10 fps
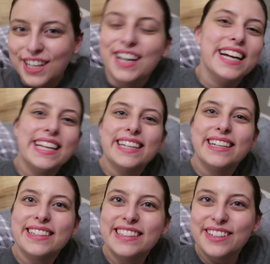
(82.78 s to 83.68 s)
All right,
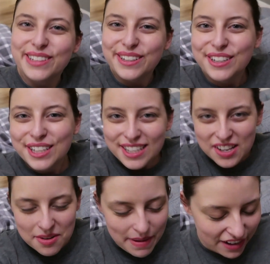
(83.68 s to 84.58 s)
there we go.
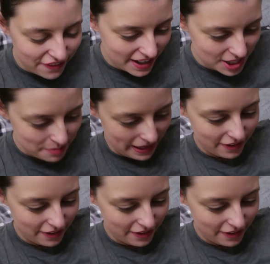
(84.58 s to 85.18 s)
Back fresh